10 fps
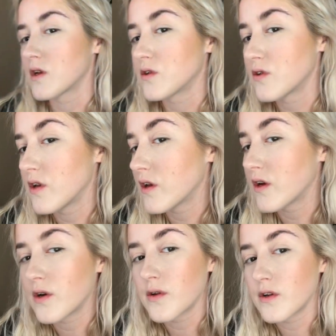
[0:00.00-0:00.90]
And see
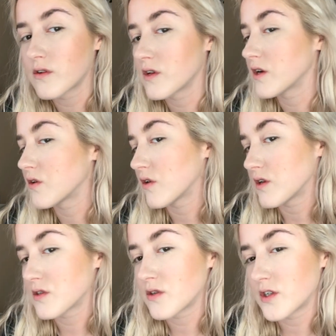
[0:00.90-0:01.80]
that, how it's like got
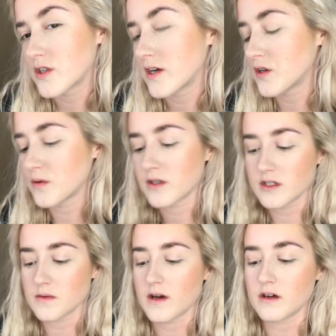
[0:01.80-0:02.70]
that sort of shine to it
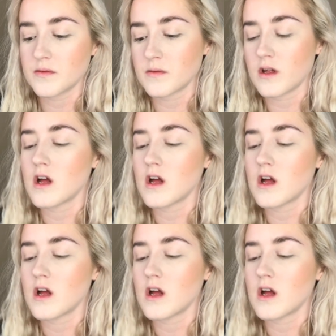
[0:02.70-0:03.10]
as well.